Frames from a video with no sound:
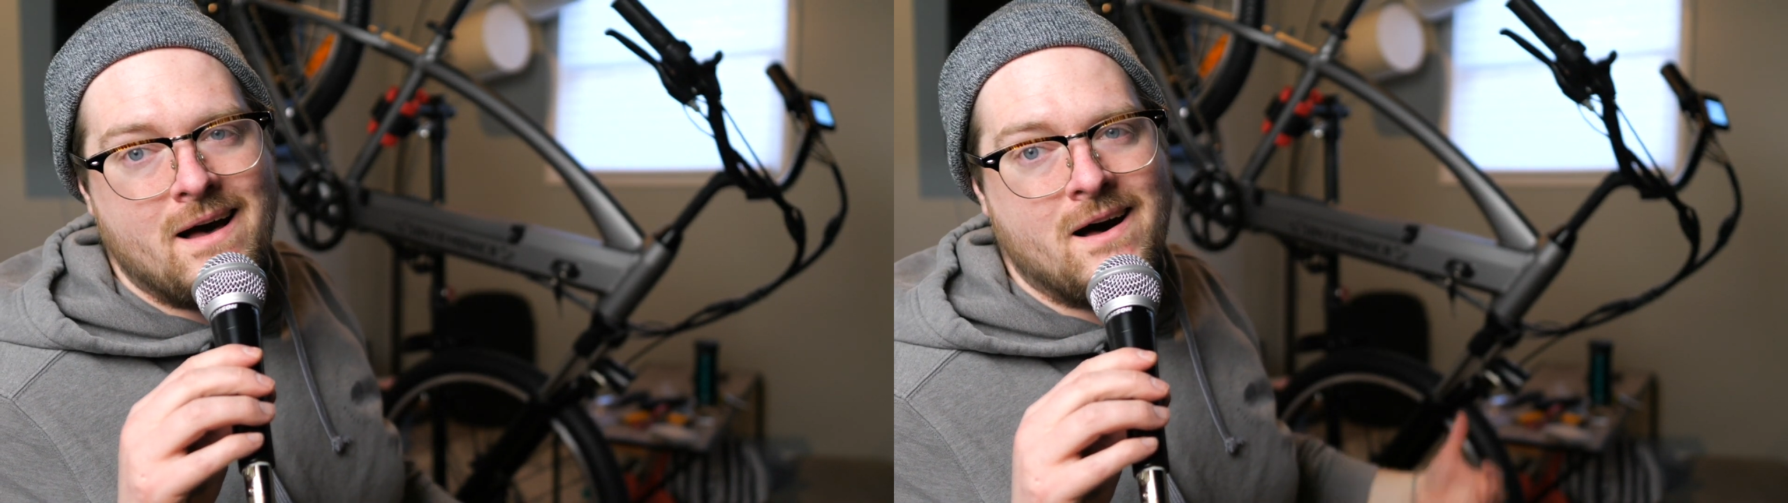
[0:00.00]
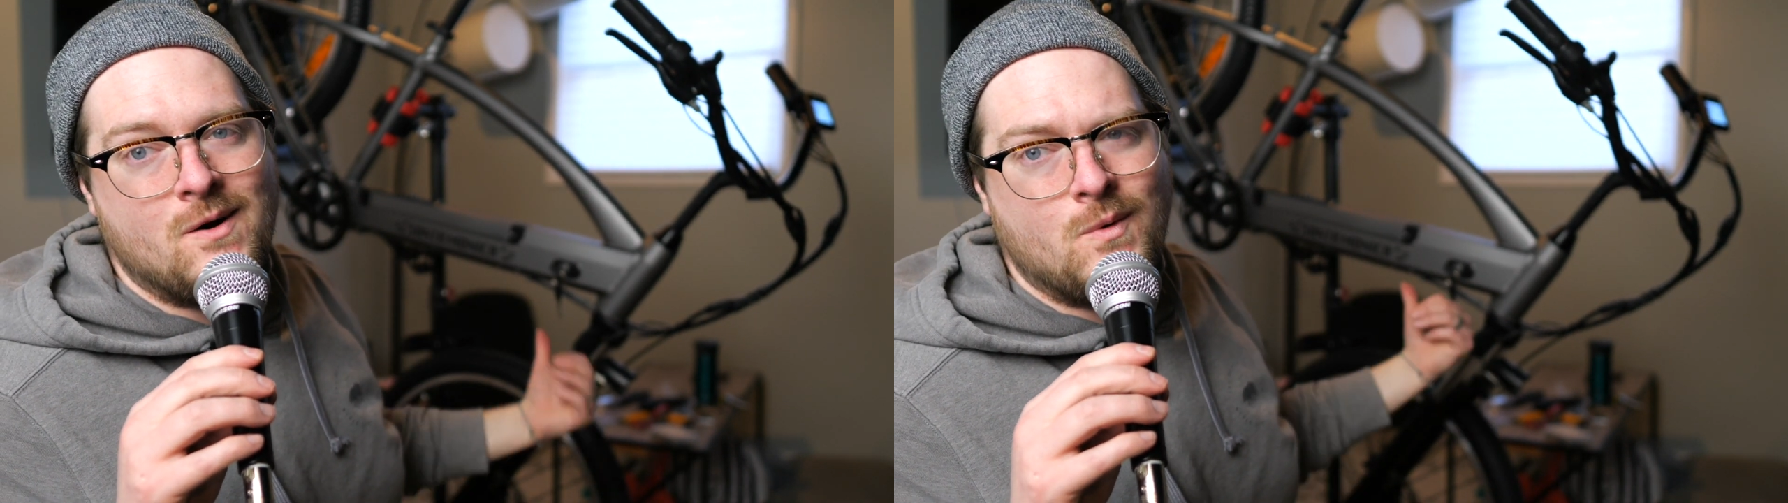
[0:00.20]

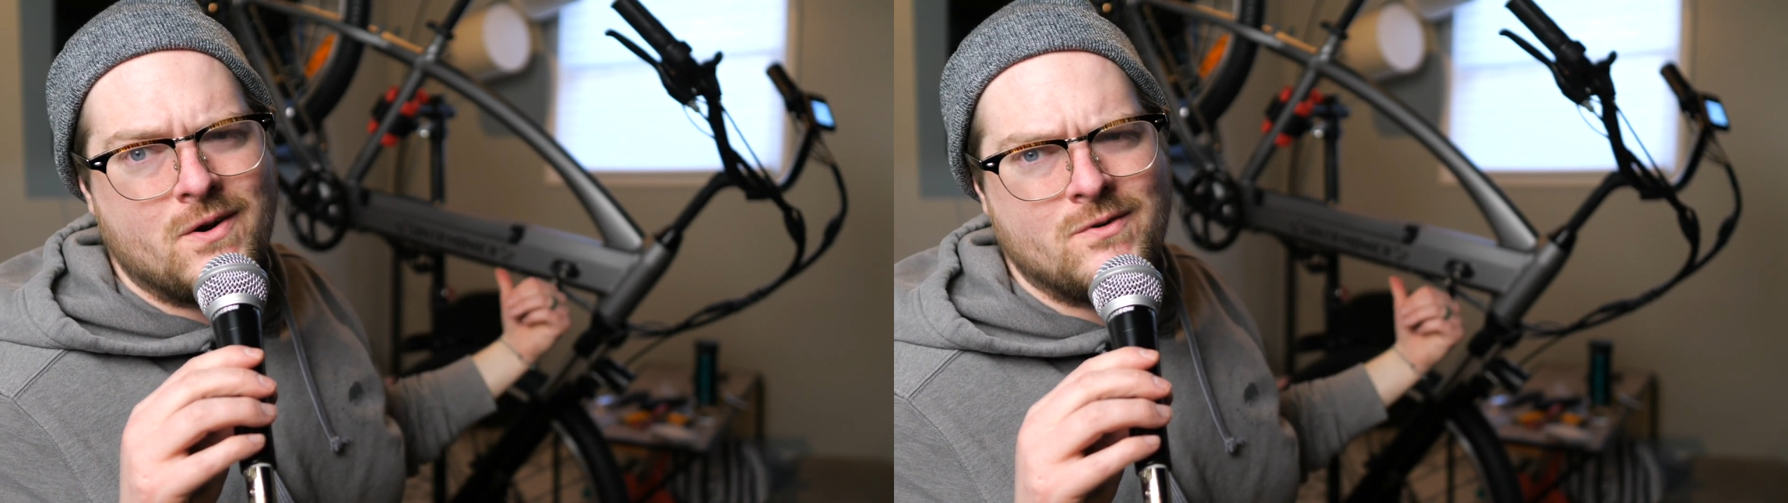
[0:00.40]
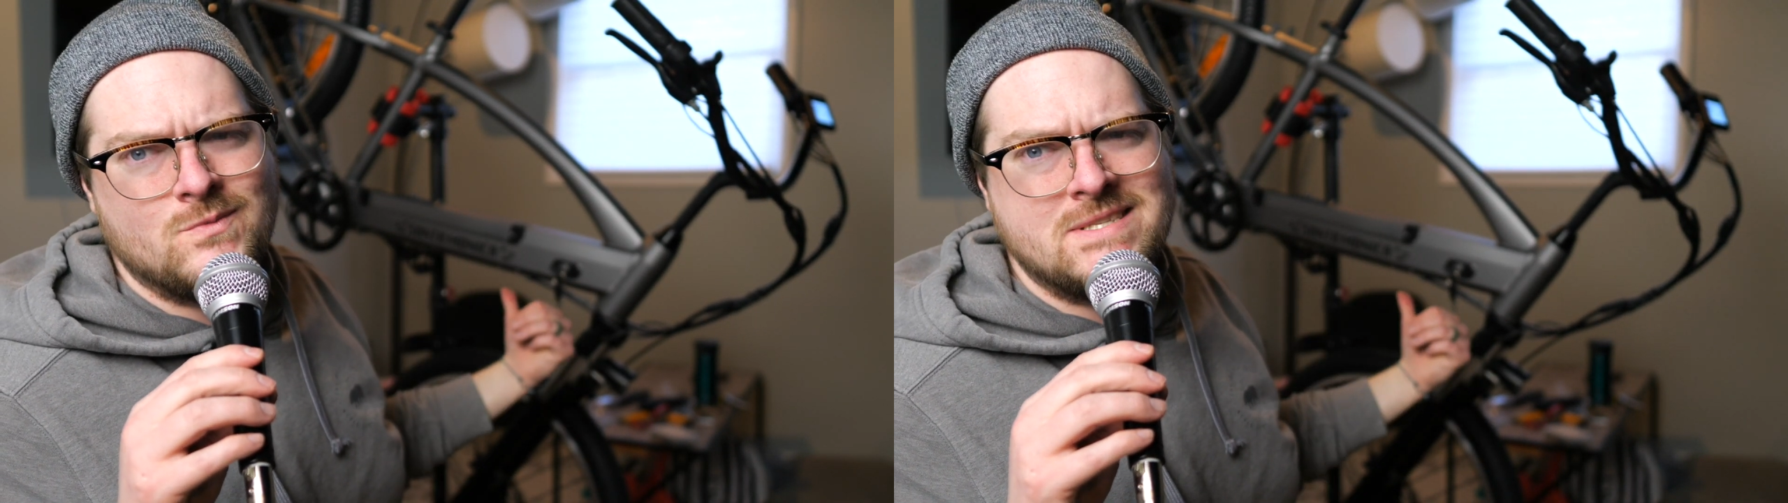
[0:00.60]

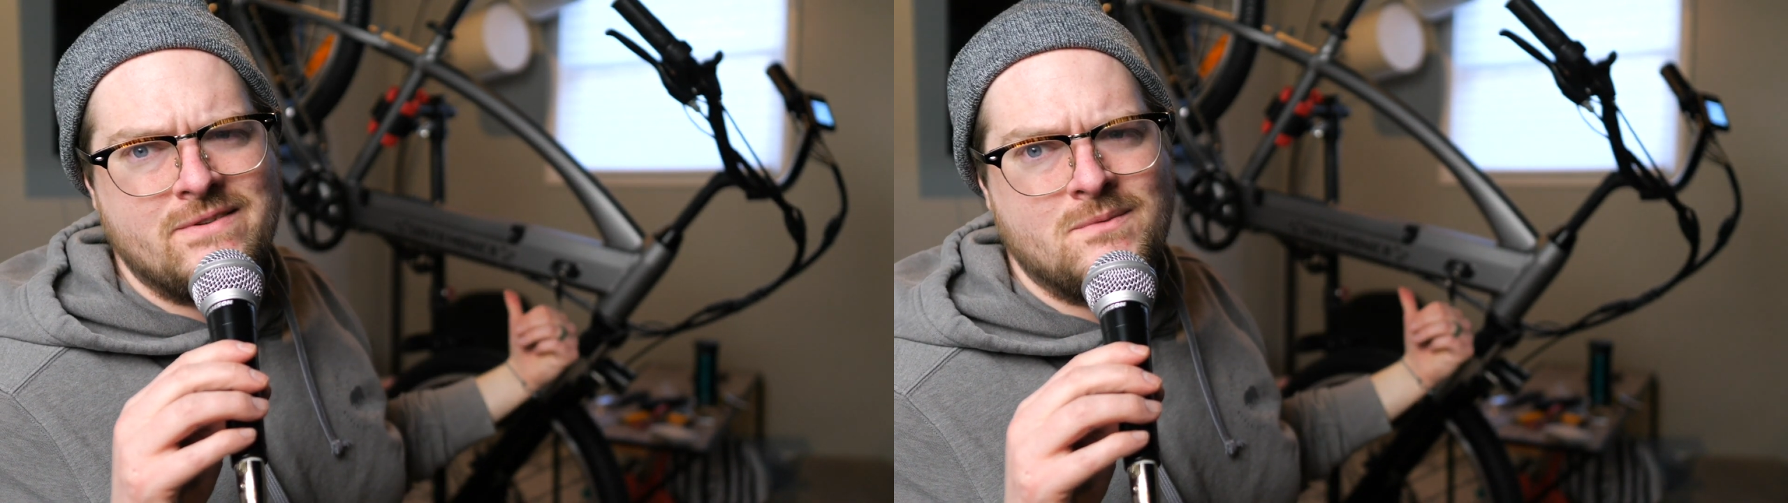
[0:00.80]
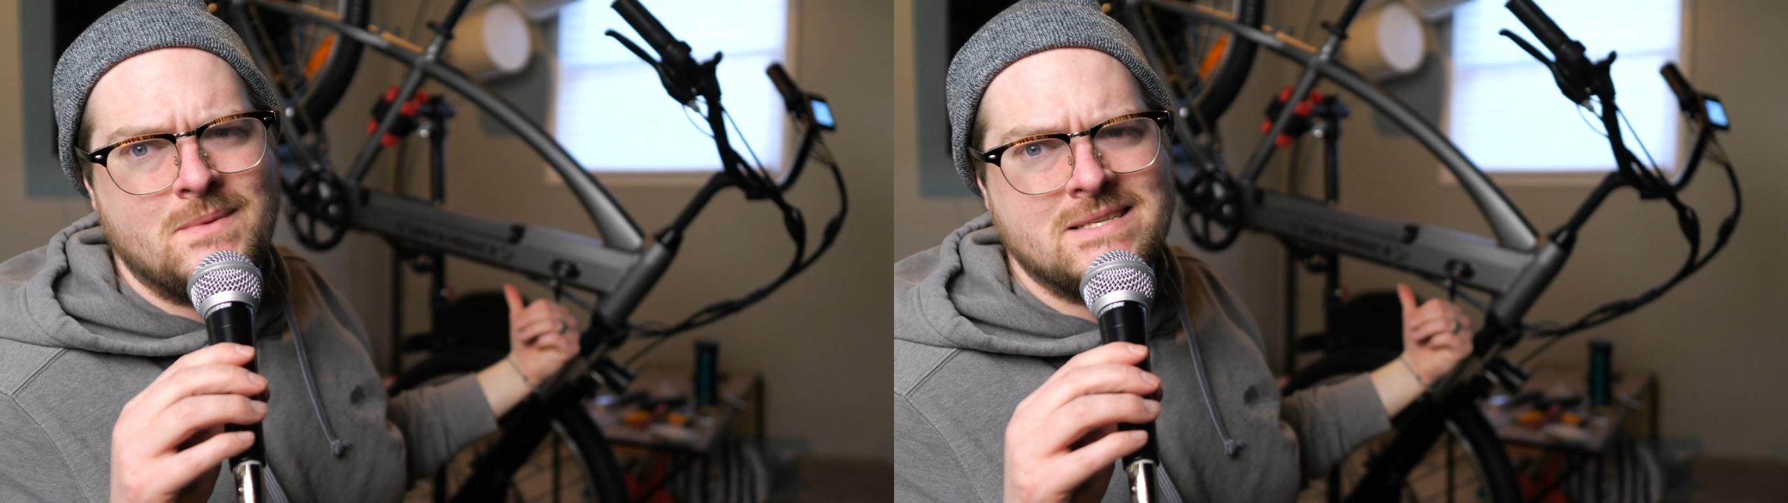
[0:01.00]
One of them was
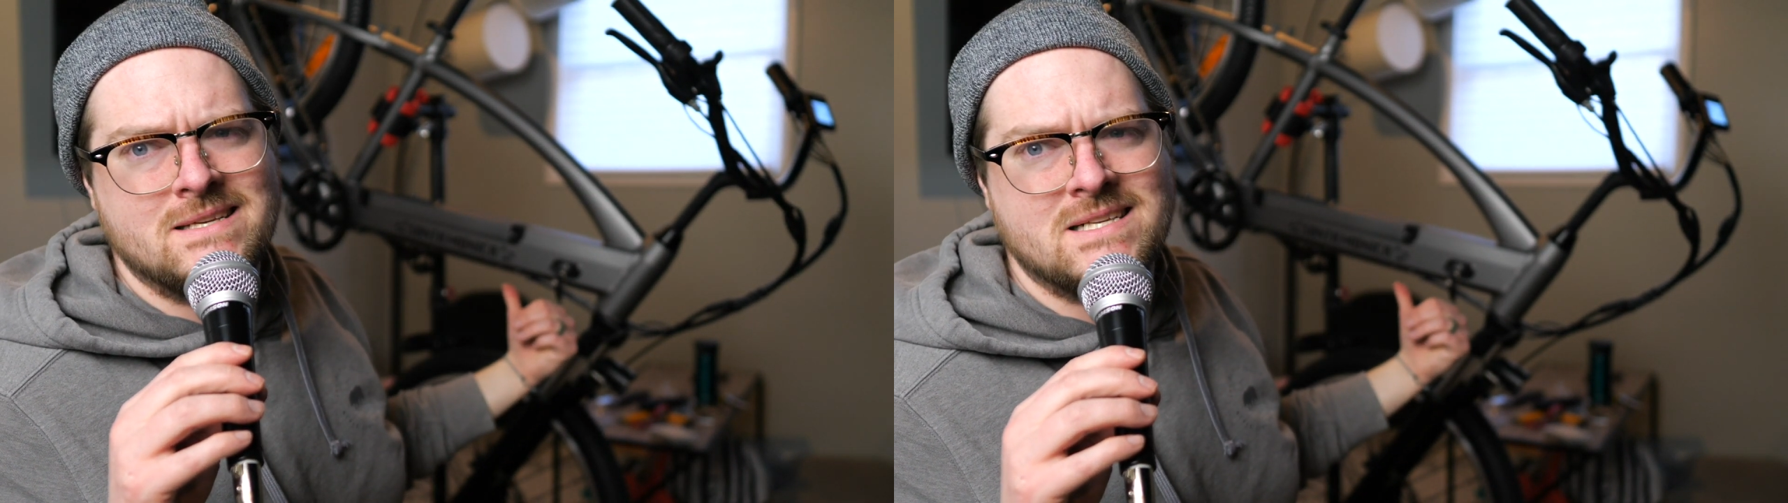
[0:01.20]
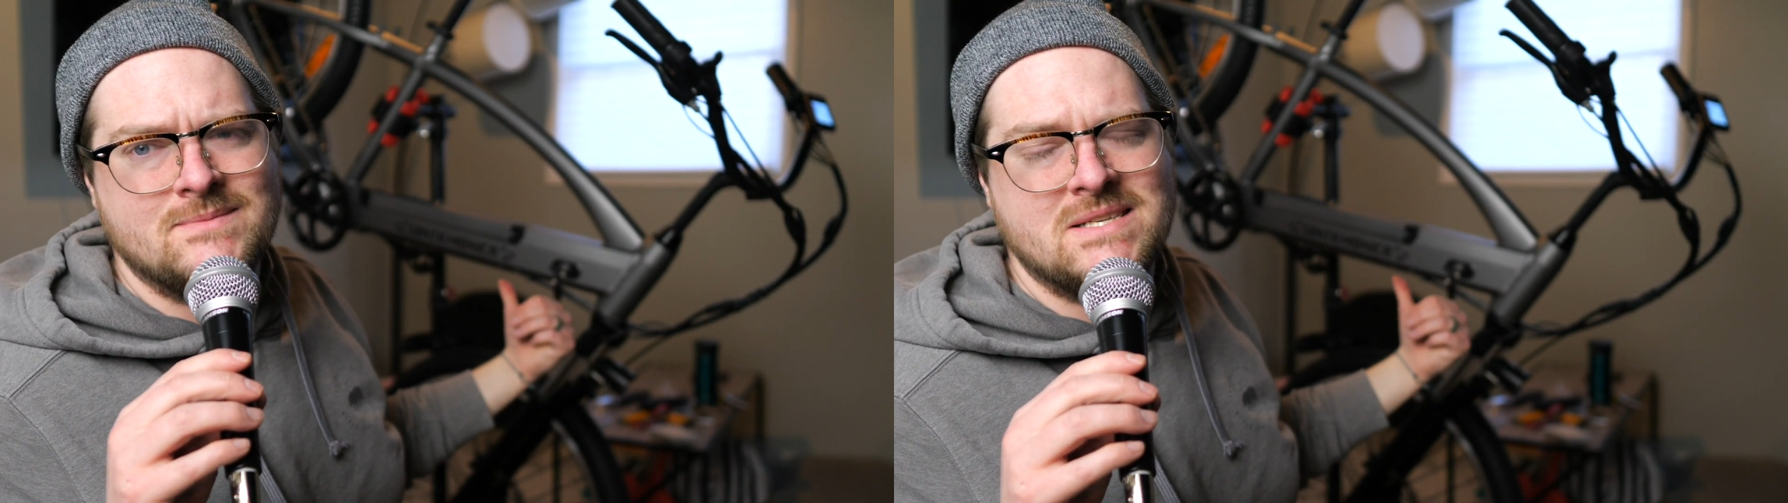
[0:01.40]
even
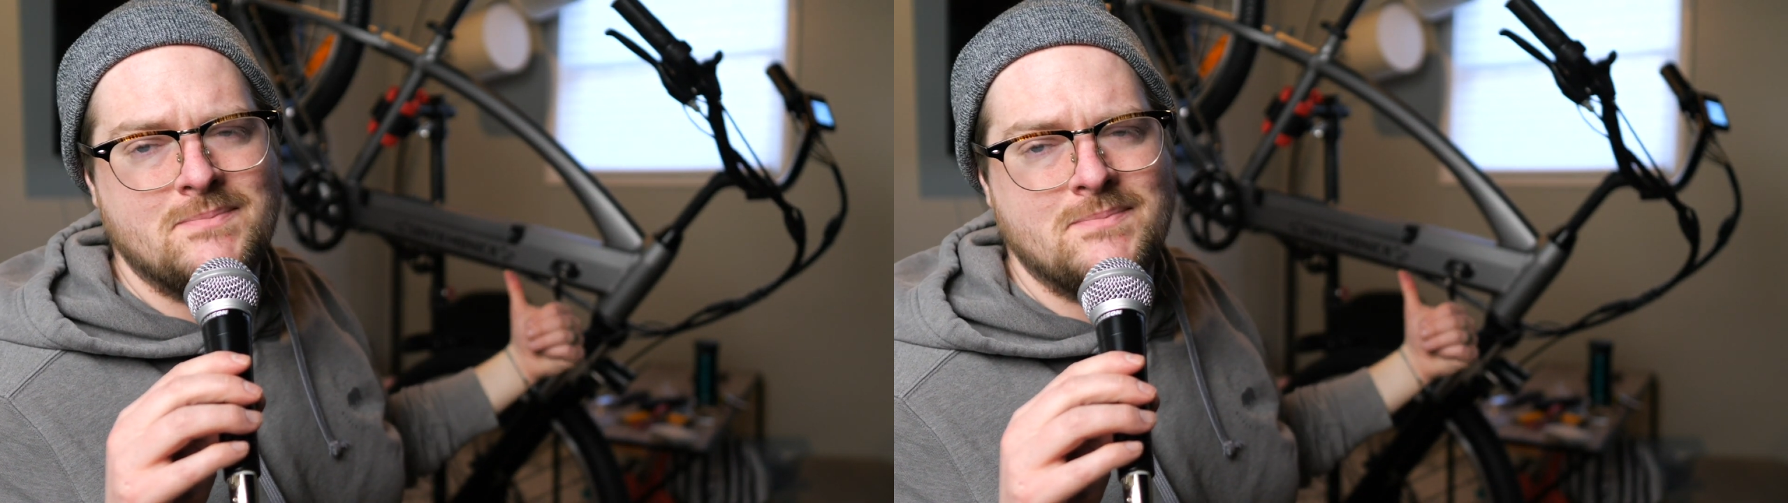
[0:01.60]
missing some